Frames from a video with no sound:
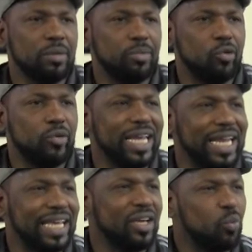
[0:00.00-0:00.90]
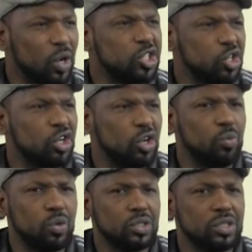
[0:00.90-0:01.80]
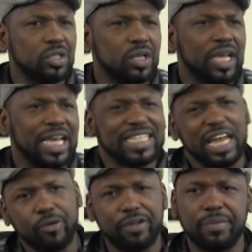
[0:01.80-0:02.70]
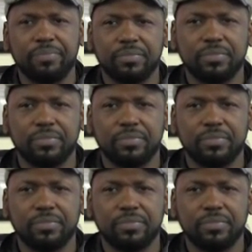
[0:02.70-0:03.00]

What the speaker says: But really, what I should have done was get rid of him.